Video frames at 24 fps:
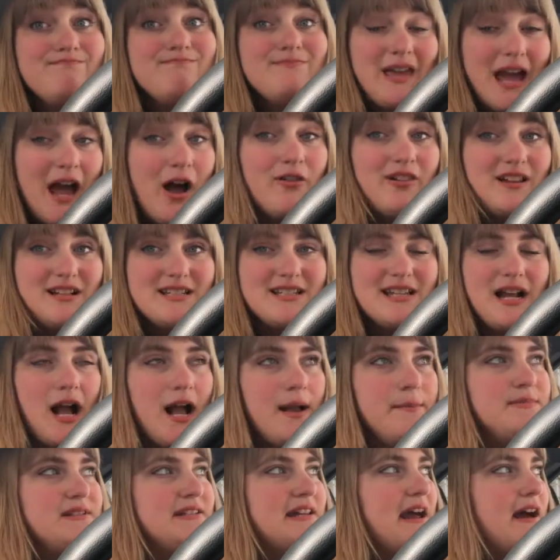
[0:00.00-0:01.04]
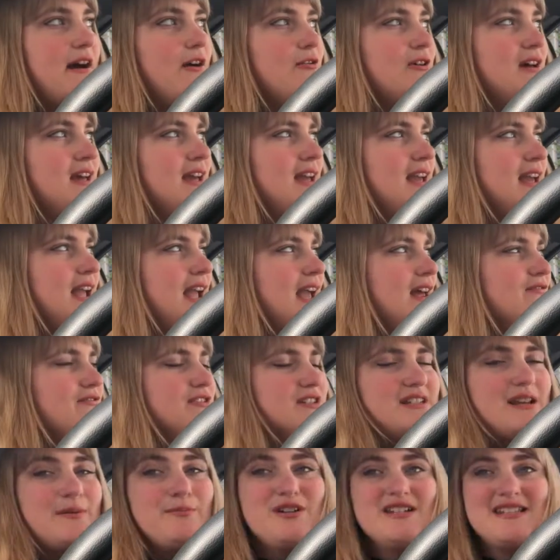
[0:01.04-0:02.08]
countless times now, and for
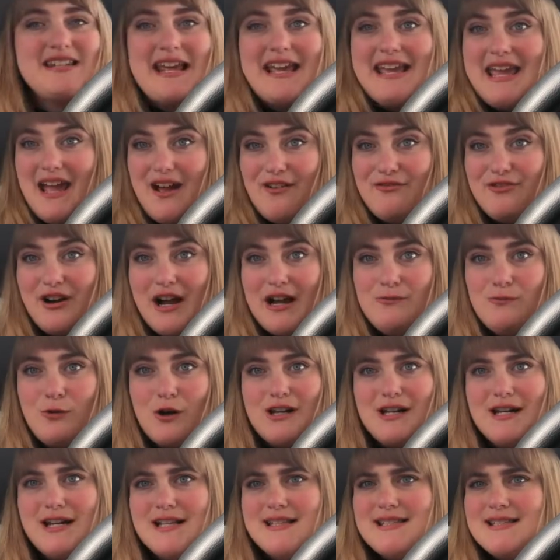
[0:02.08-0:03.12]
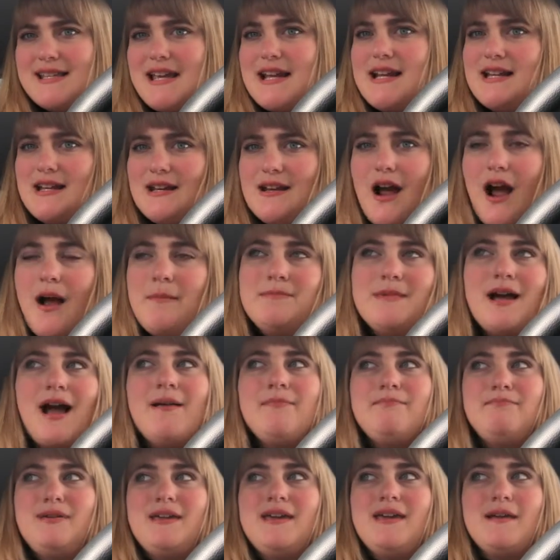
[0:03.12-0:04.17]
some reason I can't find one. And it's like, I'm
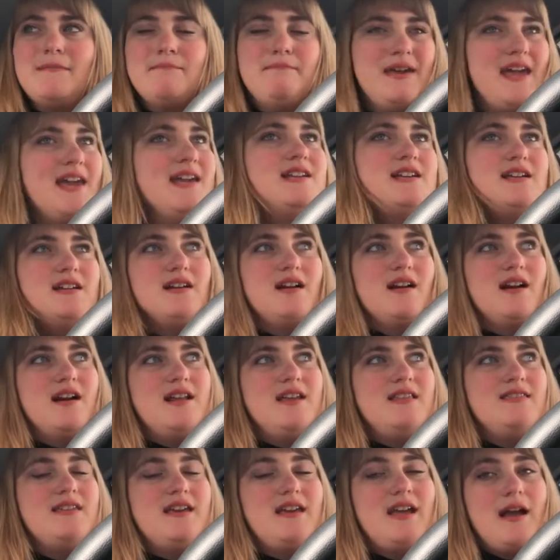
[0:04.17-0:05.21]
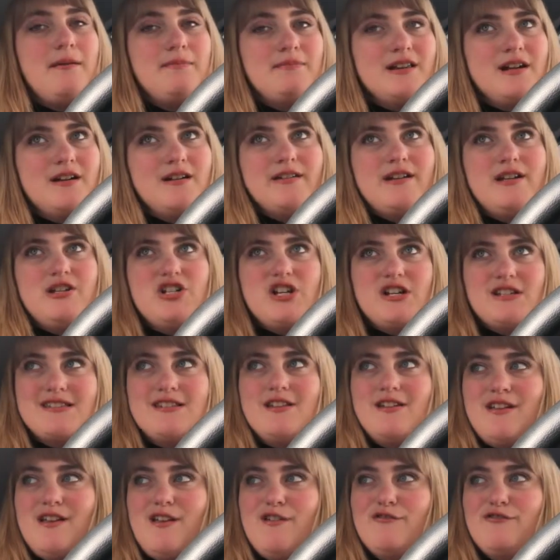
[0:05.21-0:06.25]
not being picky or anything, I'm literally just
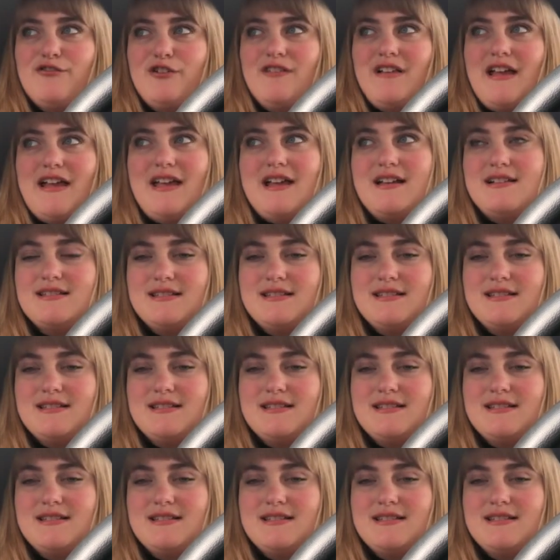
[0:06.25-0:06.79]
looking for like a